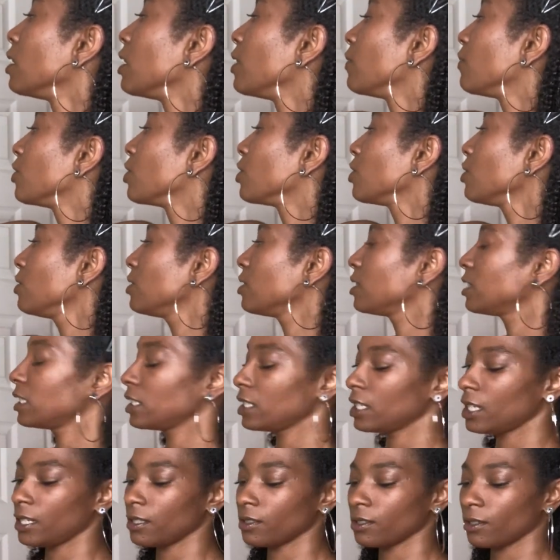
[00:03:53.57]
if you're using
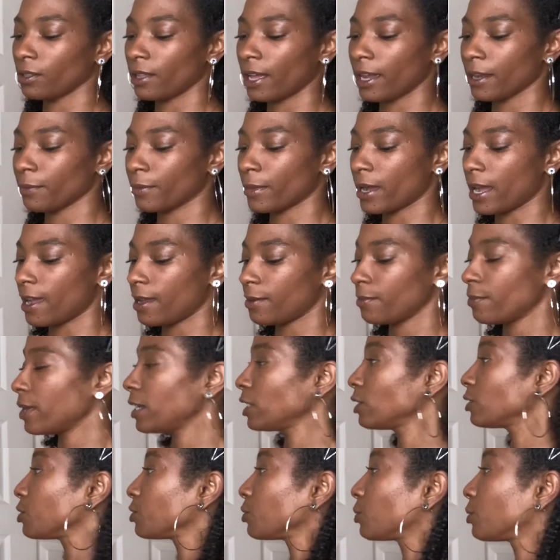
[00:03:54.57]
an easel like mine,
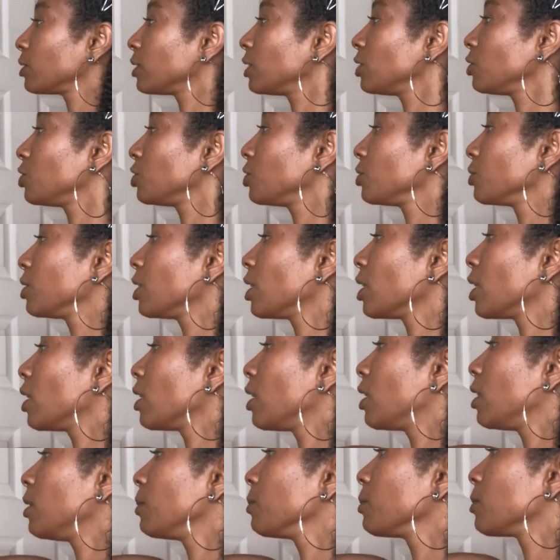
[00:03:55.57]
make sure that you
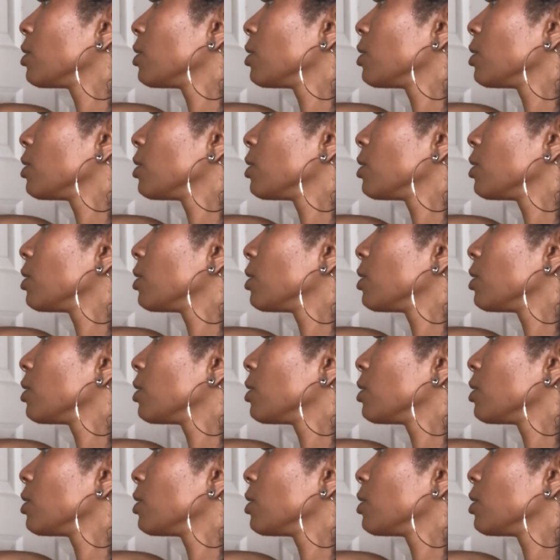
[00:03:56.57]
get up